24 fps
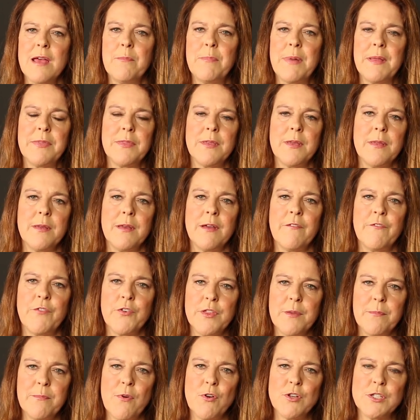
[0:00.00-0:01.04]
But
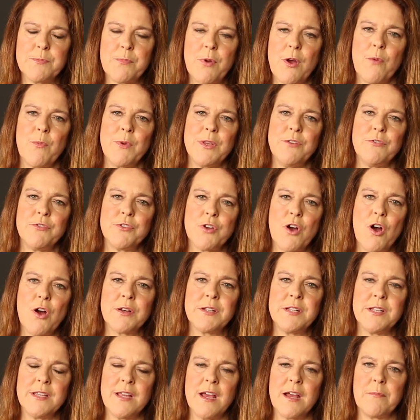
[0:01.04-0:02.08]
for the most part, when you
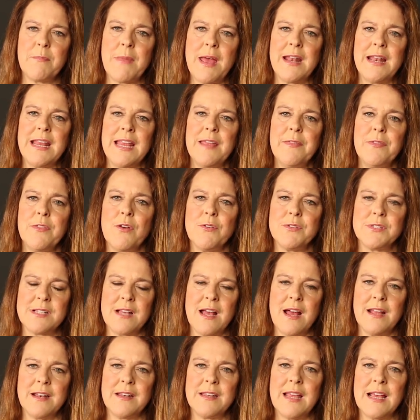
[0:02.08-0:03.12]
talk to young men in those
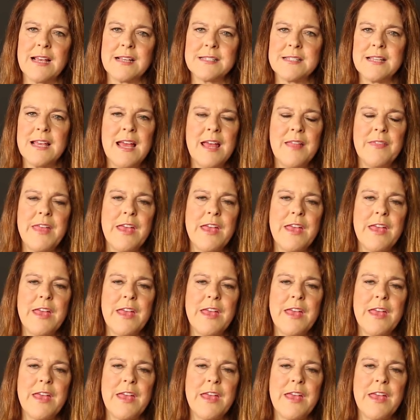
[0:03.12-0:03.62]
contexts,